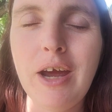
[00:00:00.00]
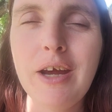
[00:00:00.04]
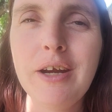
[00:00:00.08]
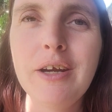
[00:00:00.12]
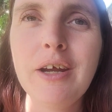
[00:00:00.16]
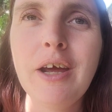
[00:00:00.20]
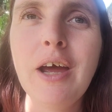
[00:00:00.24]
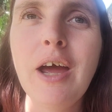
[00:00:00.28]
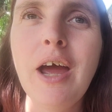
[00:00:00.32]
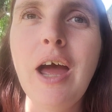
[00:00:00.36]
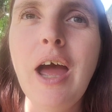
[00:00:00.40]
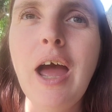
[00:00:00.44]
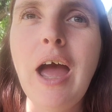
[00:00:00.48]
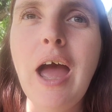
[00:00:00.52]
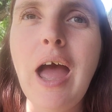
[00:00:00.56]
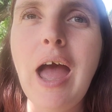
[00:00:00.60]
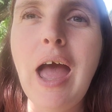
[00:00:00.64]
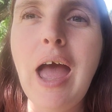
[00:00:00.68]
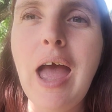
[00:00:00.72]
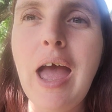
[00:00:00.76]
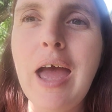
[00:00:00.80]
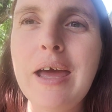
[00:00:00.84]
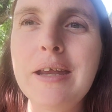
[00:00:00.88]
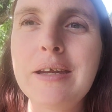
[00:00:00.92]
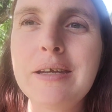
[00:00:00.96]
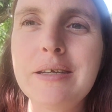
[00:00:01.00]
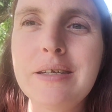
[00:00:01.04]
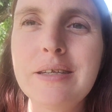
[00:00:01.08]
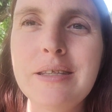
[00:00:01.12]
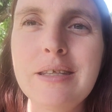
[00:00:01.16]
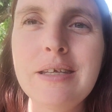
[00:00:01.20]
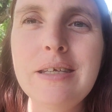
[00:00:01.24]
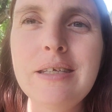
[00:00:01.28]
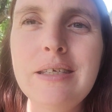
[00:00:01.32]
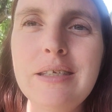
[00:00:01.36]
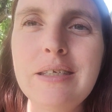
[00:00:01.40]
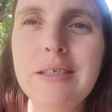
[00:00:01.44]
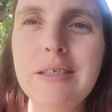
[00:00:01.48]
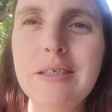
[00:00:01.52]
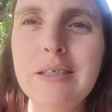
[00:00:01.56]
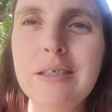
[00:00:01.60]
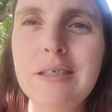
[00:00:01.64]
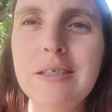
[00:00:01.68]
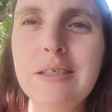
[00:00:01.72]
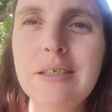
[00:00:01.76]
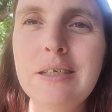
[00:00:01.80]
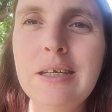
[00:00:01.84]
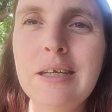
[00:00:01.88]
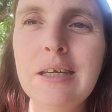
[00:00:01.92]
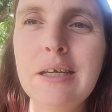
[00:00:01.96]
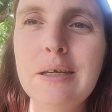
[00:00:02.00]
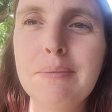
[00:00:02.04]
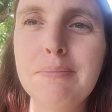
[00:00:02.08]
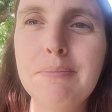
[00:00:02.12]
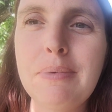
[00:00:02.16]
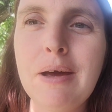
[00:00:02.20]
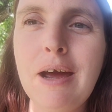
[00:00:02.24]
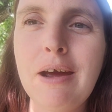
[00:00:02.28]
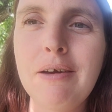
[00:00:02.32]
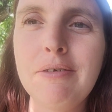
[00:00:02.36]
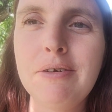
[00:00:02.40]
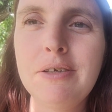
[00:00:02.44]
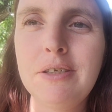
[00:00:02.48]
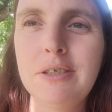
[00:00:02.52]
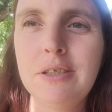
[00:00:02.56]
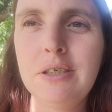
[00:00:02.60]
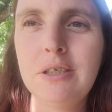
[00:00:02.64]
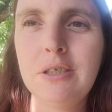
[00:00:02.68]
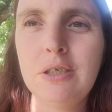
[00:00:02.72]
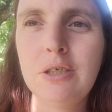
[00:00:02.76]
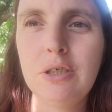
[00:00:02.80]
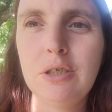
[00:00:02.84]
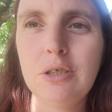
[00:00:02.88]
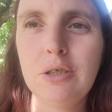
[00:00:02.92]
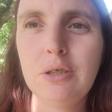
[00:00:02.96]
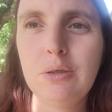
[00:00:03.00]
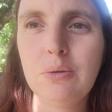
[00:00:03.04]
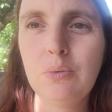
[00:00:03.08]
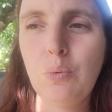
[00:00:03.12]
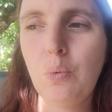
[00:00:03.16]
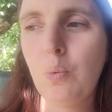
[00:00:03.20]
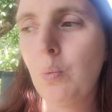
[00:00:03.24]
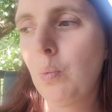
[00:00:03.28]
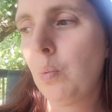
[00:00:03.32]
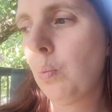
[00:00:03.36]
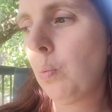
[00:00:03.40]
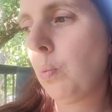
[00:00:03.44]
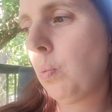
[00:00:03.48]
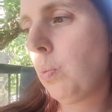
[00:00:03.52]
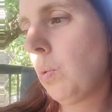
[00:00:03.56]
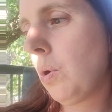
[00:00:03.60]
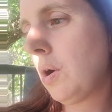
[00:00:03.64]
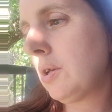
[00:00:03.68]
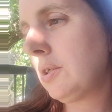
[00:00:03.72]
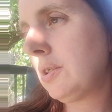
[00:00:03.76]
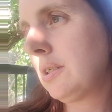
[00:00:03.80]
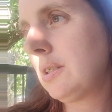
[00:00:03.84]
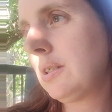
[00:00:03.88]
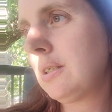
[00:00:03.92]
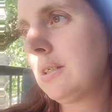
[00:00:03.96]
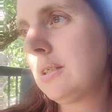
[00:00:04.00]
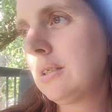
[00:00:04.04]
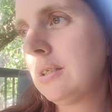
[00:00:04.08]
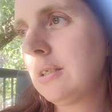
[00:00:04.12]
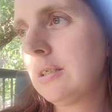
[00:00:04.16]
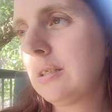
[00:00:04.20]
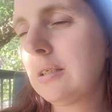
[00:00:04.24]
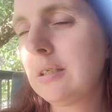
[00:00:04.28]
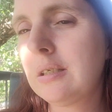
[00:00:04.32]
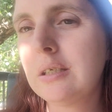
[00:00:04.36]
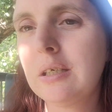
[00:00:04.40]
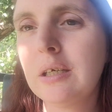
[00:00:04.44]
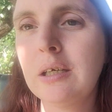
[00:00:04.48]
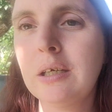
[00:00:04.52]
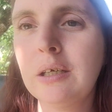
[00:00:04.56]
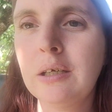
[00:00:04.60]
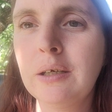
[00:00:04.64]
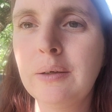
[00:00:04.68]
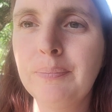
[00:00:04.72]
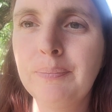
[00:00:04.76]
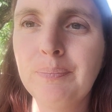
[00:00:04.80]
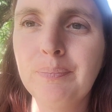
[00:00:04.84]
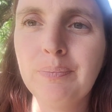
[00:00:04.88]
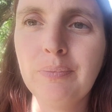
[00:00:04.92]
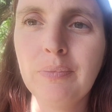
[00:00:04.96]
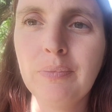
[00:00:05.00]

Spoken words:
ride. And this, just in comparison, just wasn't.